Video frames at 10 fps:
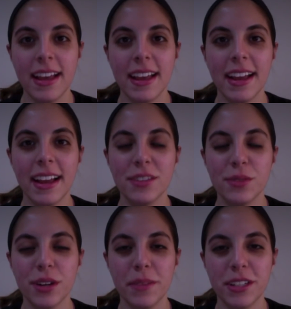Hey guys,
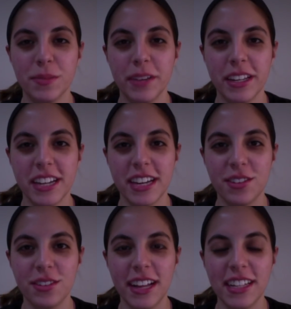welcome back to my
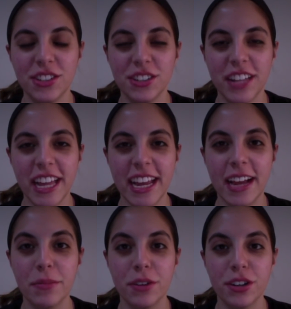channel, and today
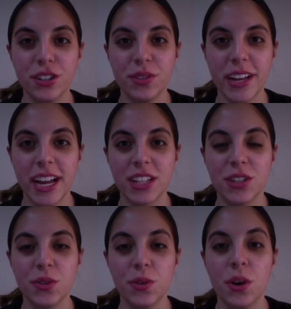I'm going to react
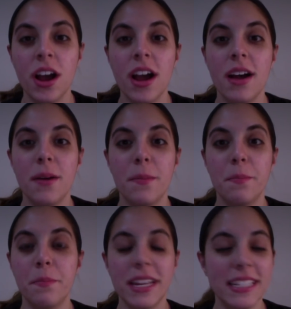to
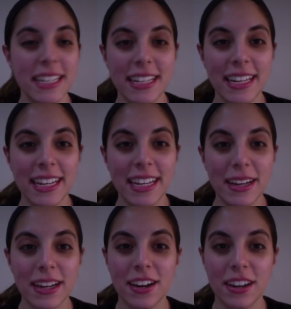basically
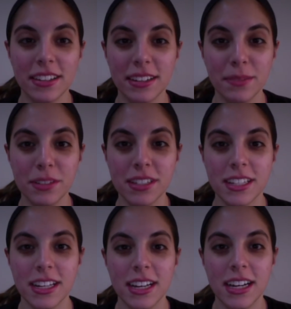Gotham's
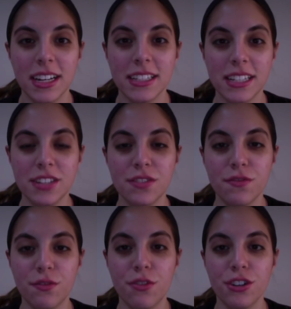season
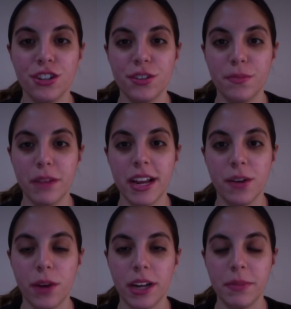four Jeremiah
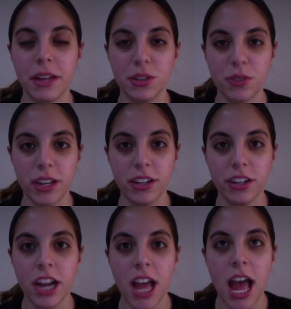Whiteband
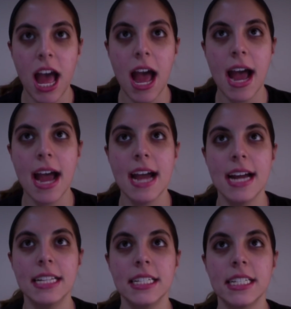trailer.
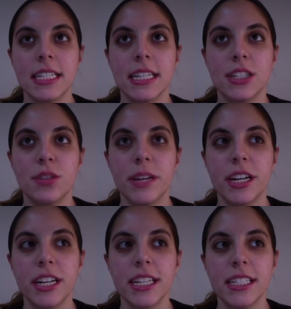And to be
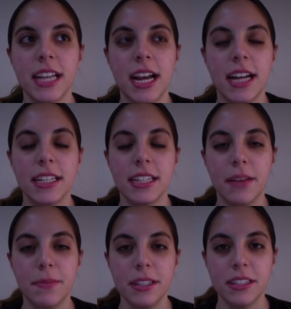honest, as
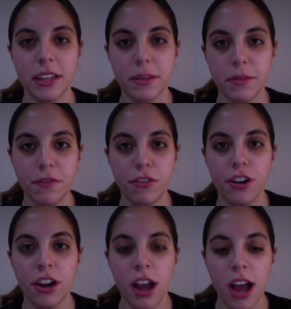I've been saying
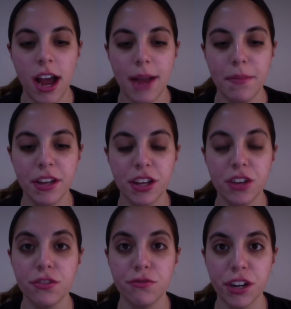before, I'm a
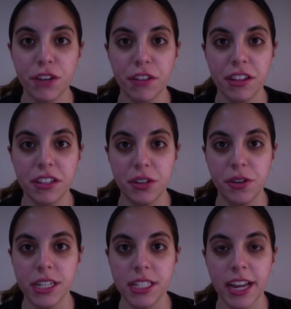huge fan of this
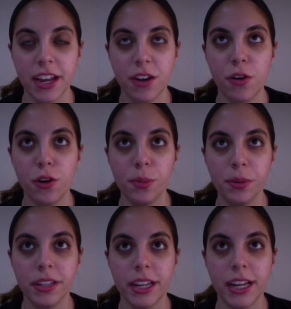series. I
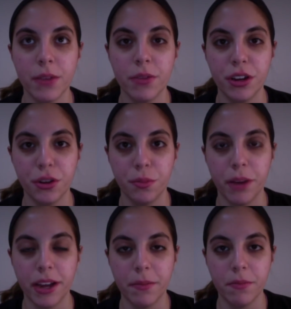hope they get renewed
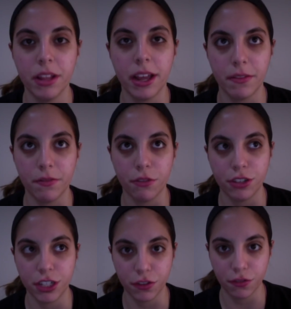by like for
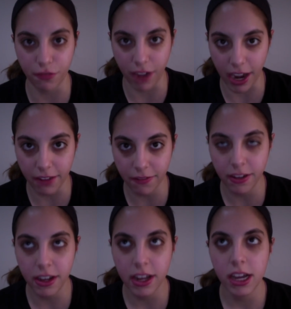season five
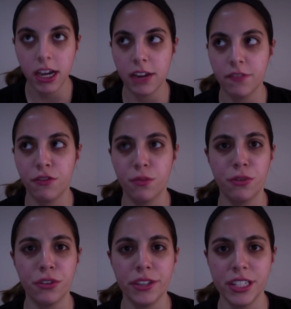and for
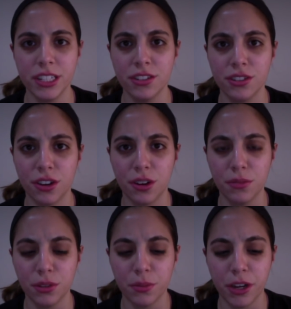more seasons to
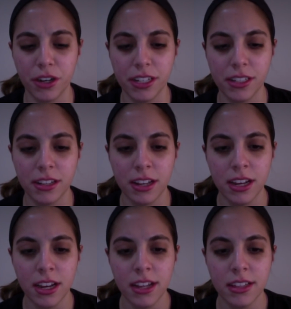come, to be honest.
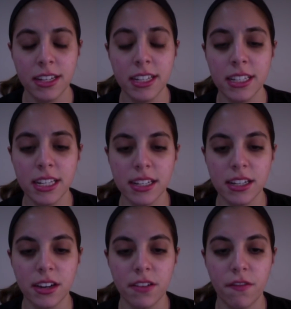This
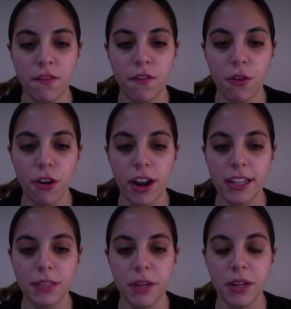season four
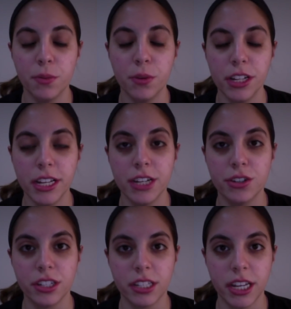has been really
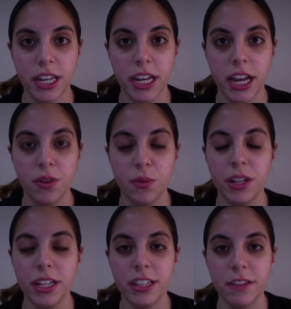interesting and
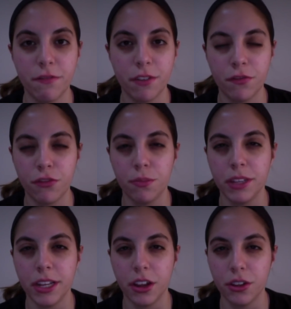really different from
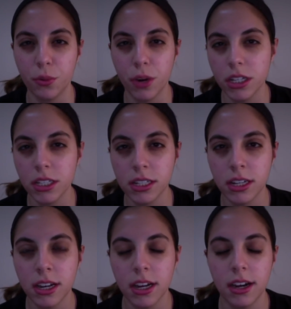the other ones.
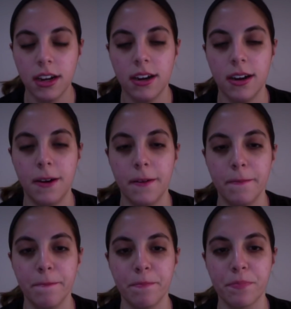
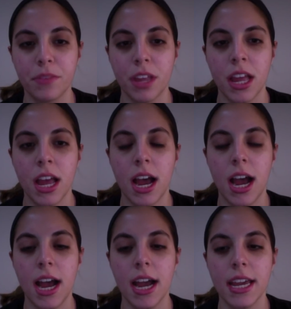Um,
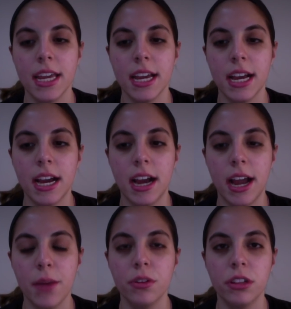I
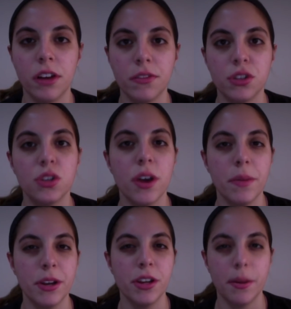I would love to do a
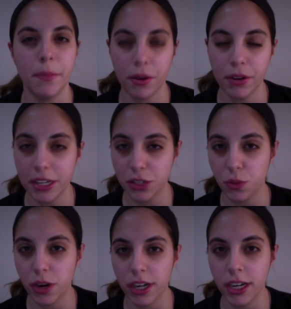video about each
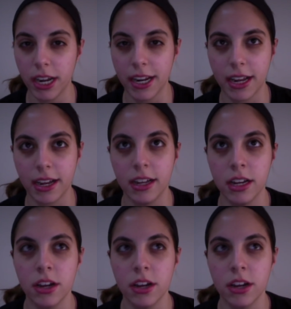one, like a